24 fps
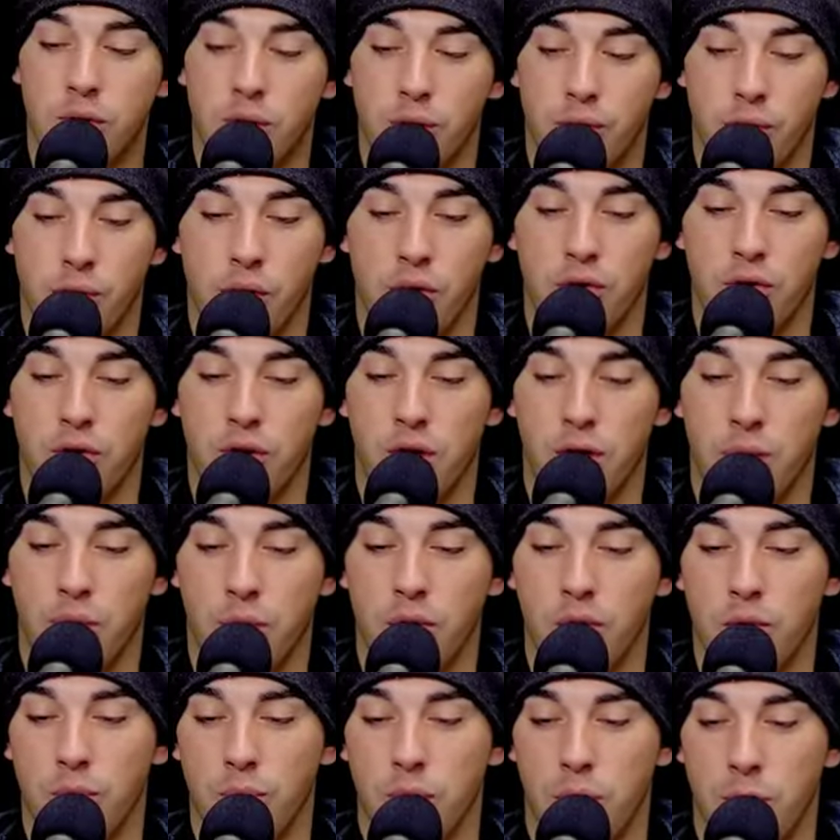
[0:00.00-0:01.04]
The first thought that went
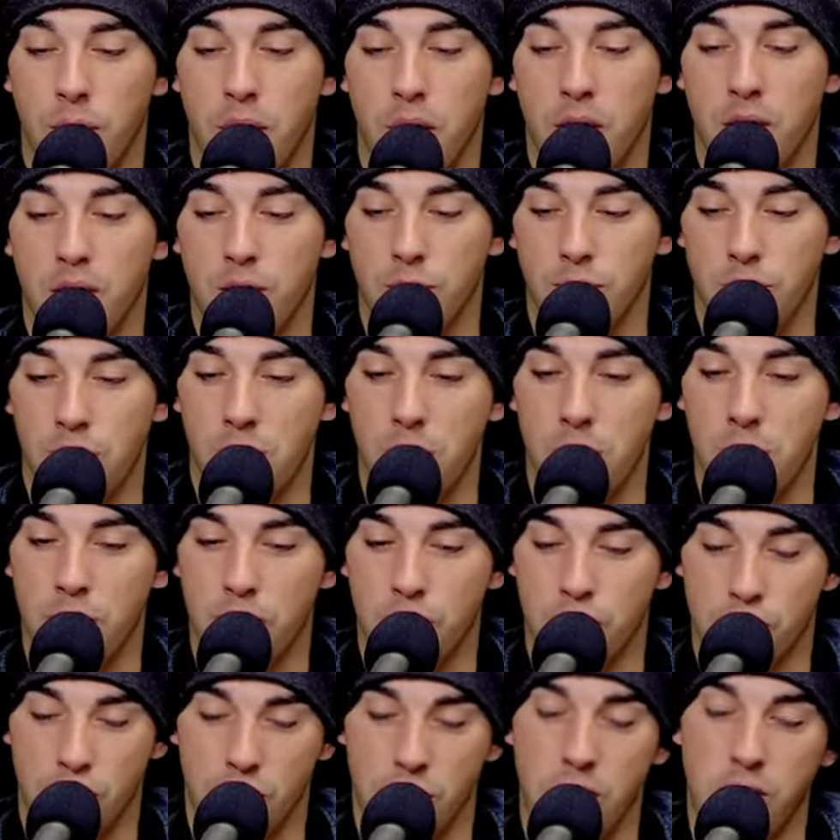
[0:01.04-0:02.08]
through my mind is maybe
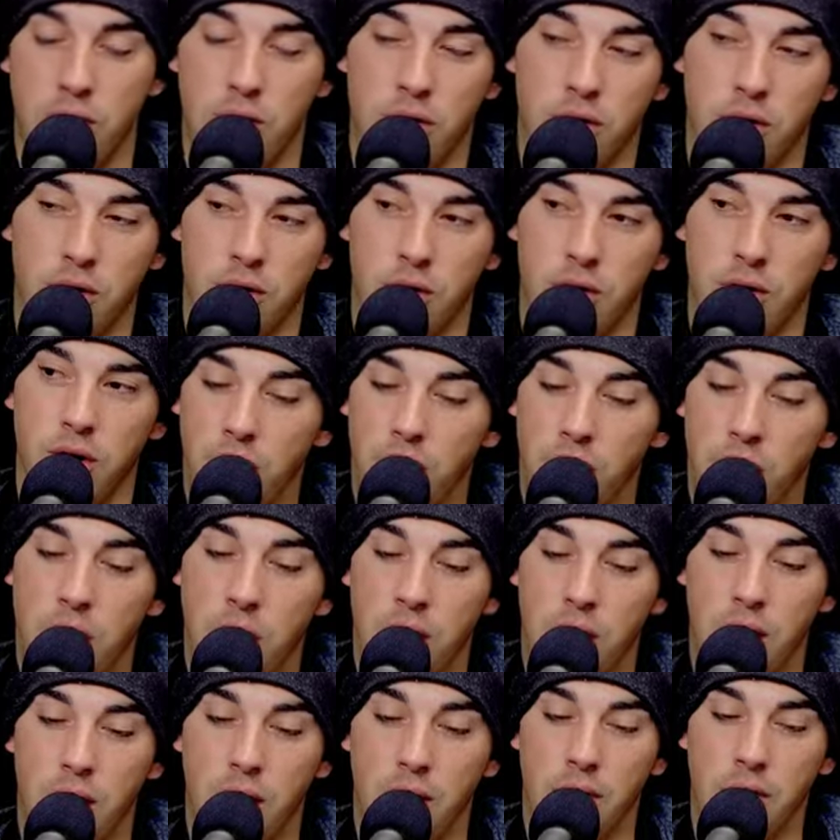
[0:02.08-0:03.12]
string theory. Yeah,
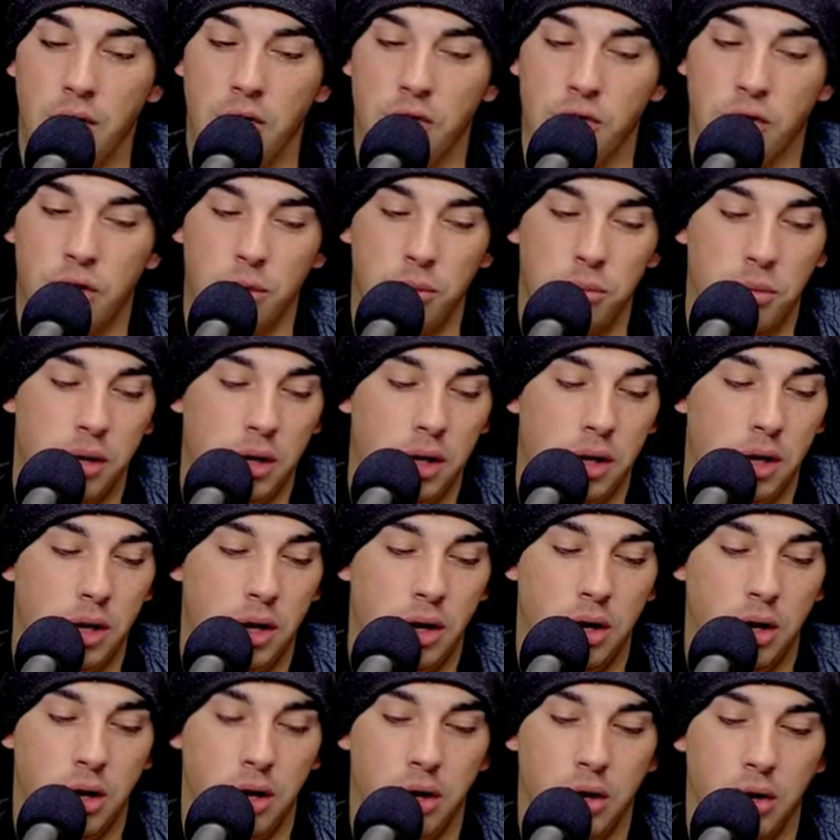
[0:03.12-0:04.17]
like this could be
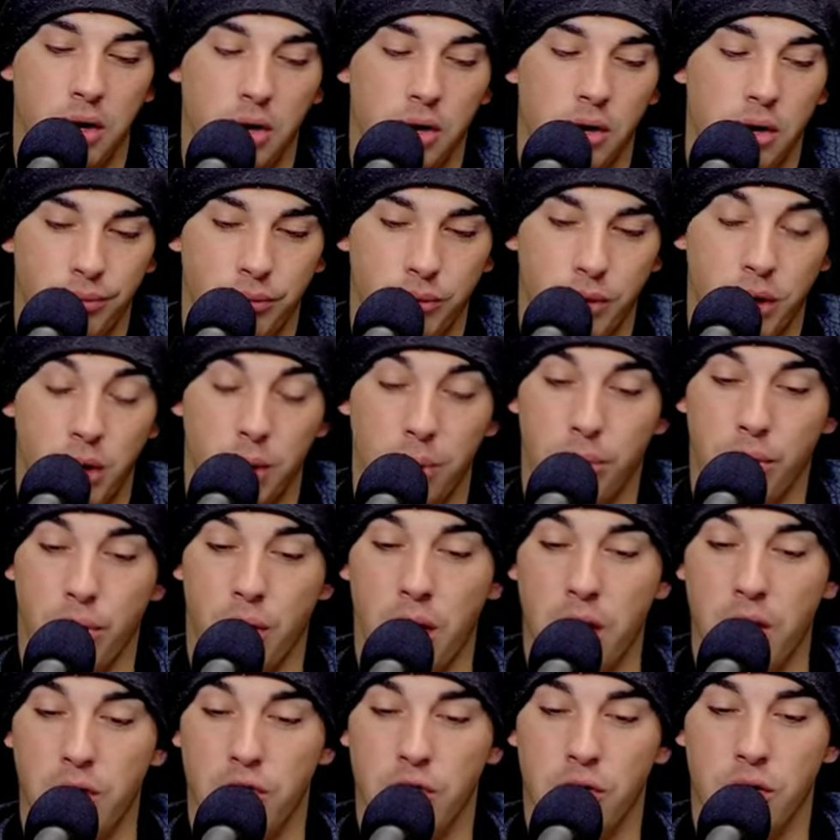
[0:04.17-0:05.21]
uh, an
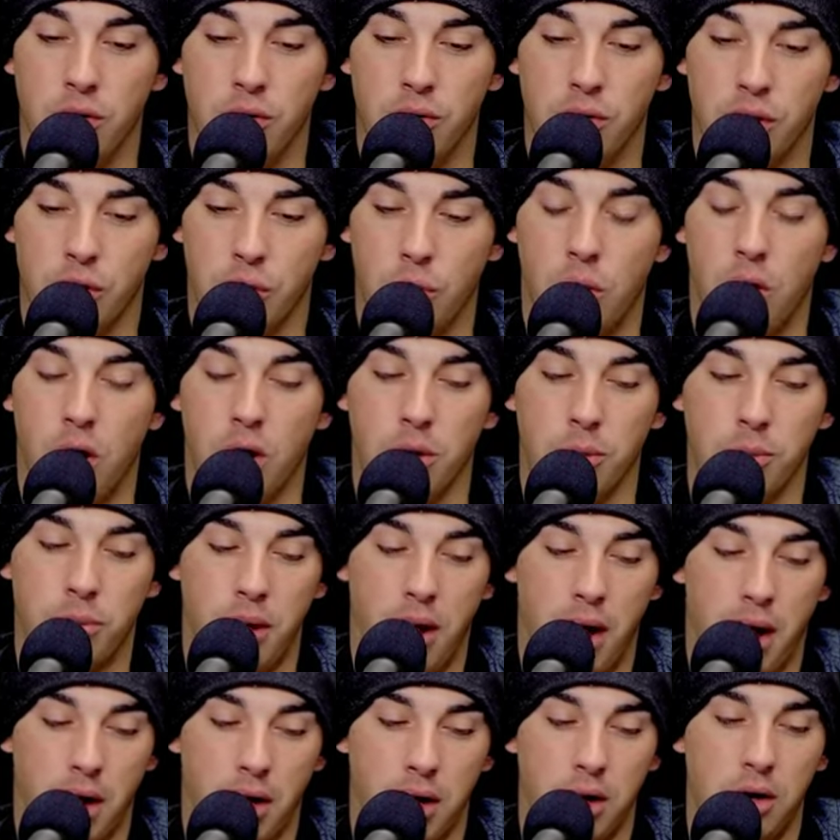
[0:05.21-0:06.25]
abrasion of a quark
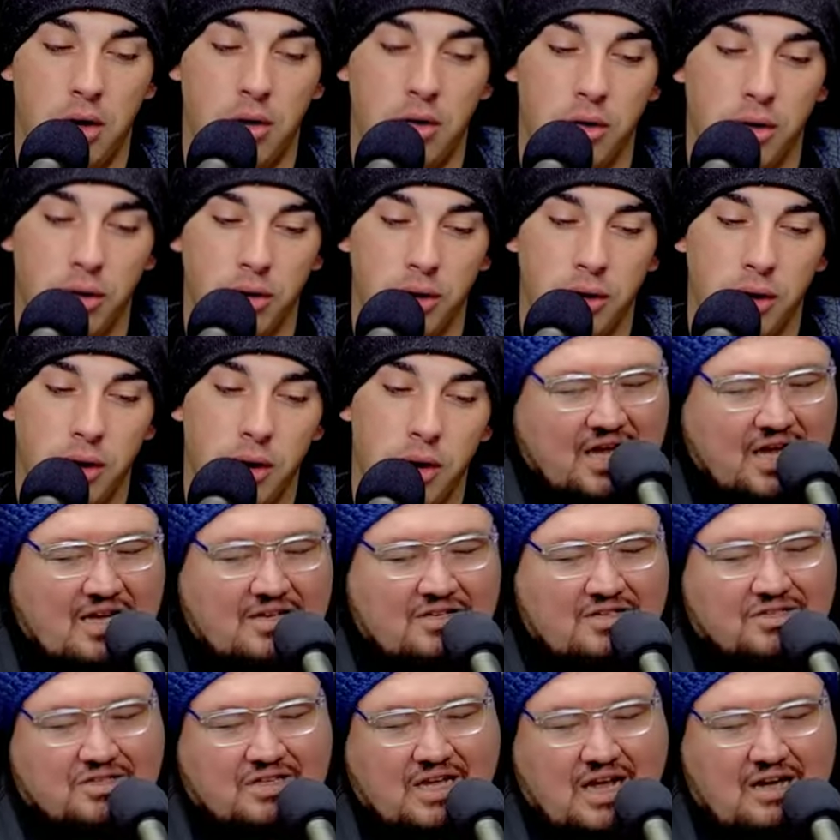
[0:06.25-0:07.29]
packet or. I
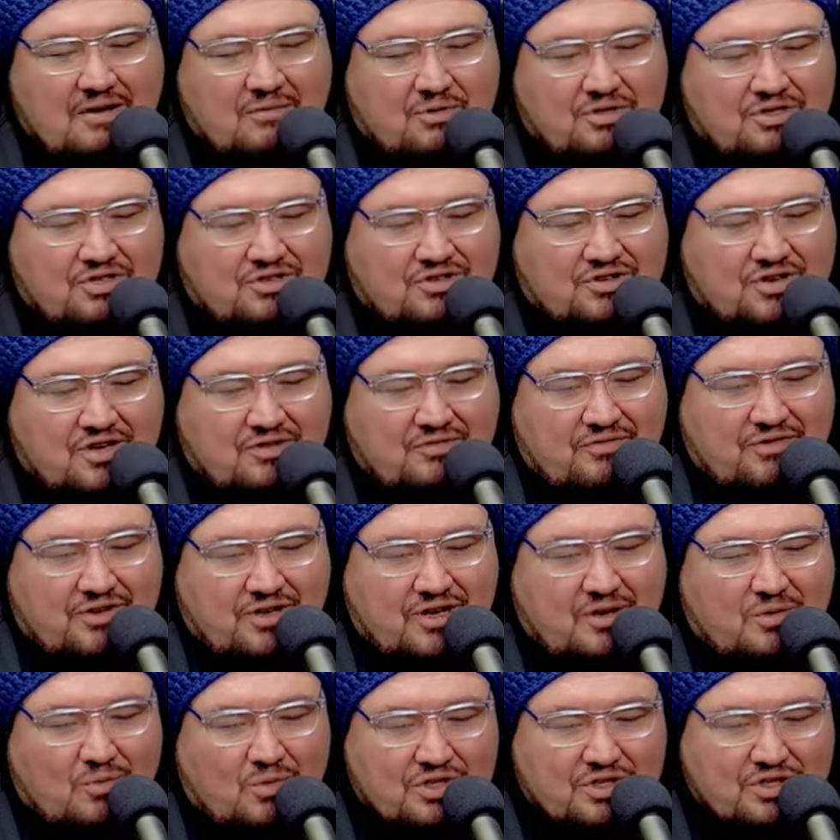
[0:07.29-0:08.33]
just I was just trying to
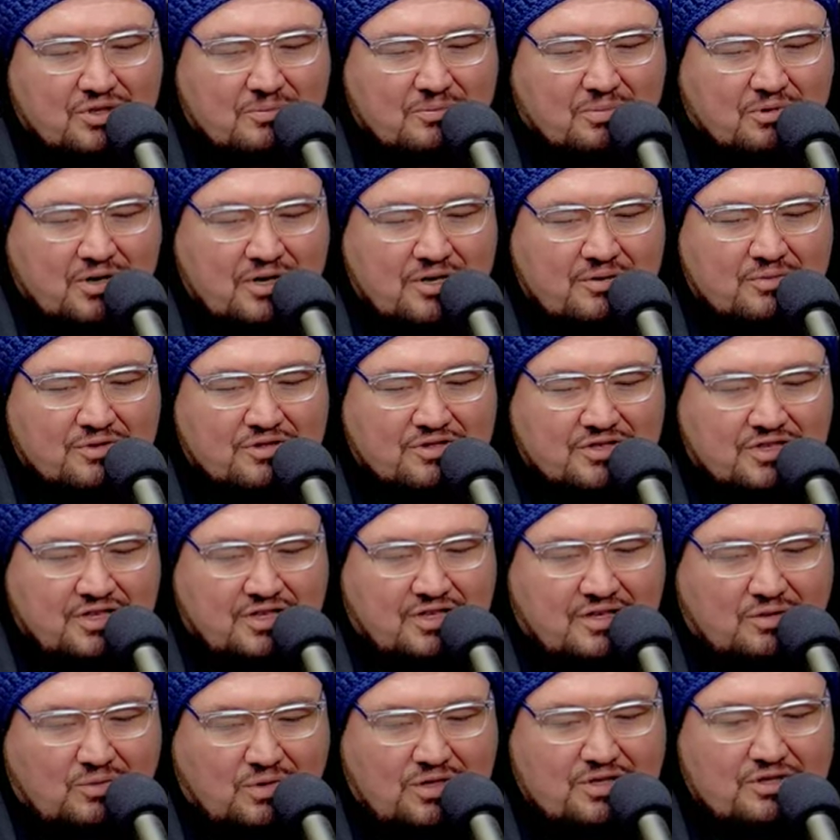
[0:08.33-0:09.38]
figure out what your brain was
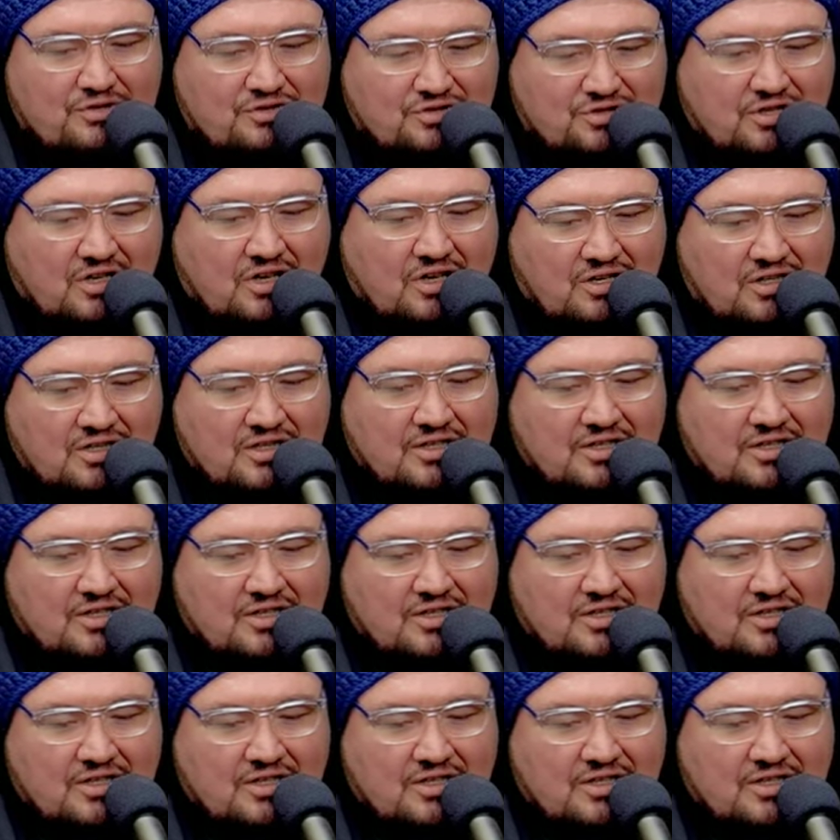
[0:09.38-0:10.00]
thinking when you saw